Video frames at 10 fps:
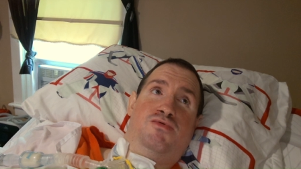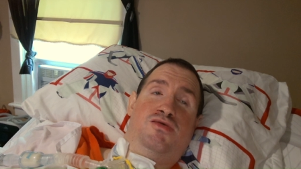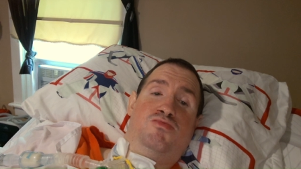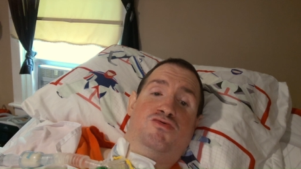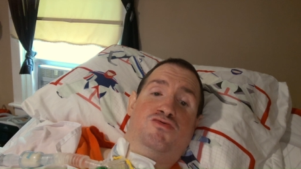but
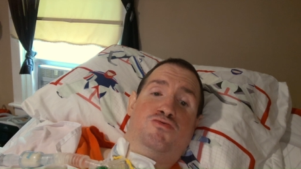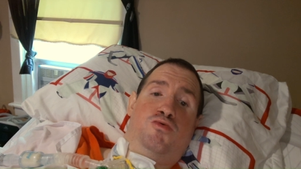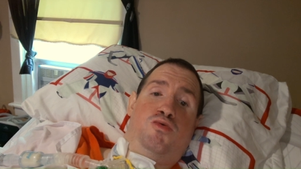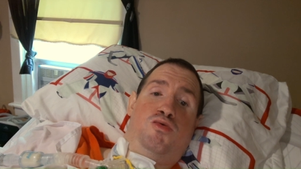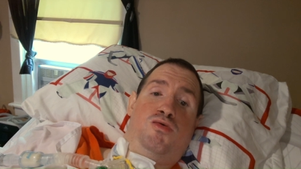he was
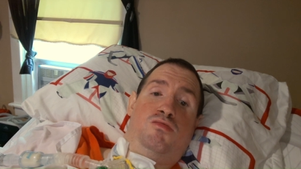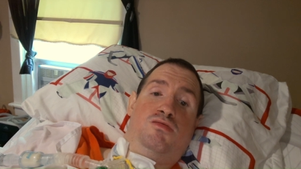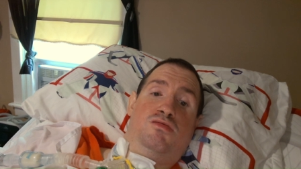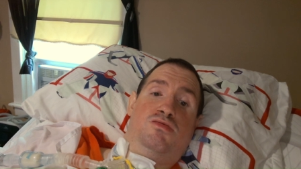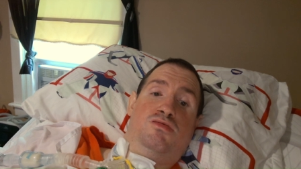strong.
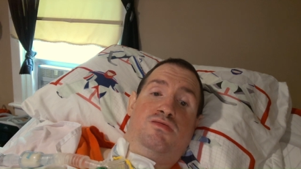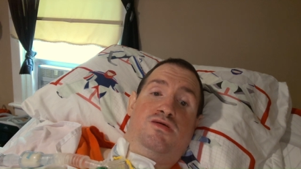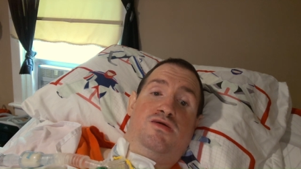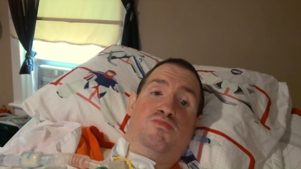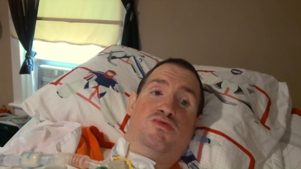
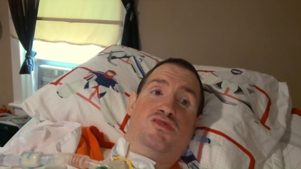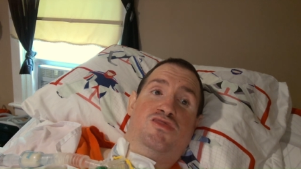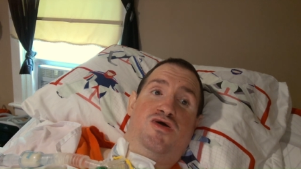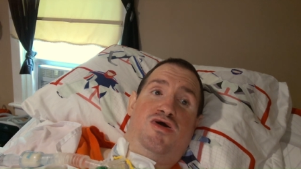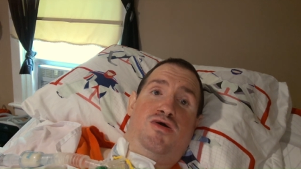He was
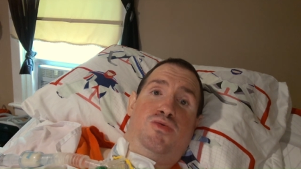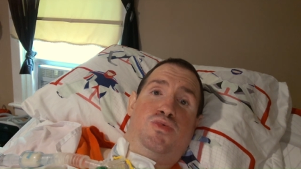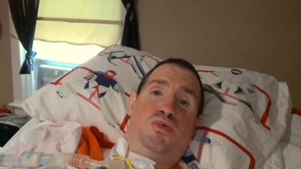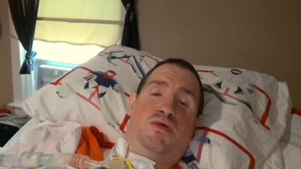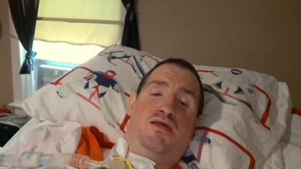tough.
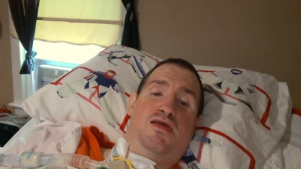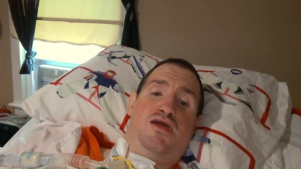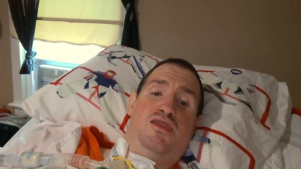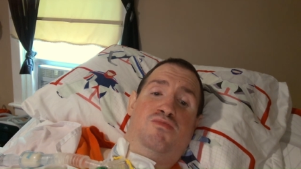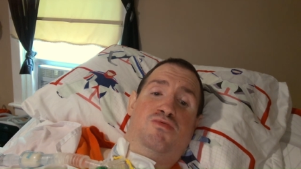
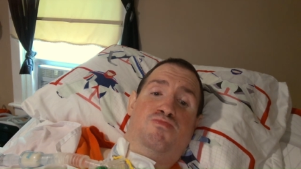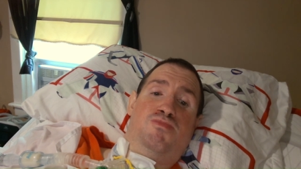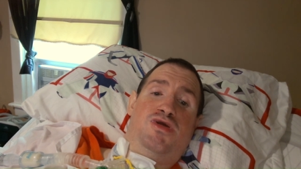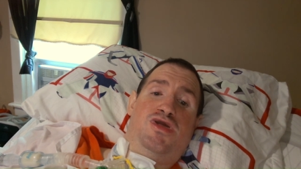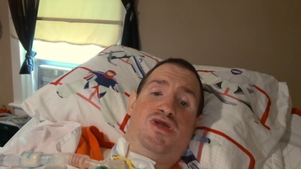He was
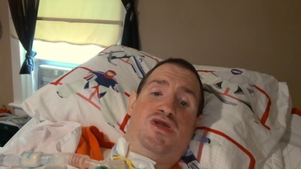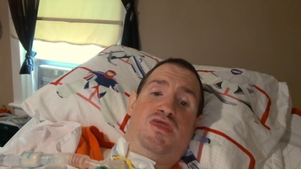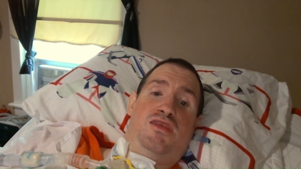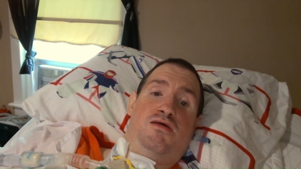mean.